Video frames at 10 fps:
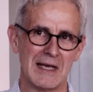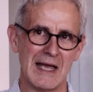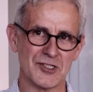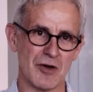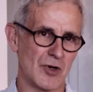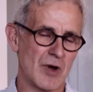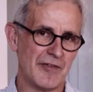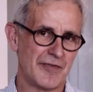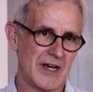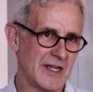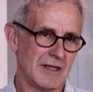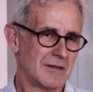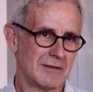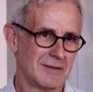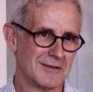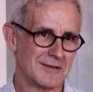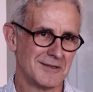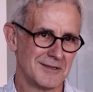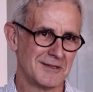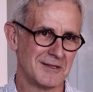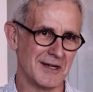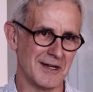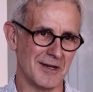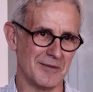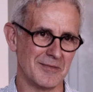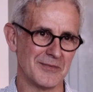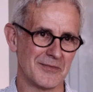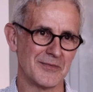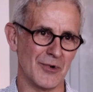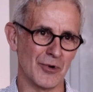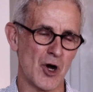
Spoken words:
It's often quite funny or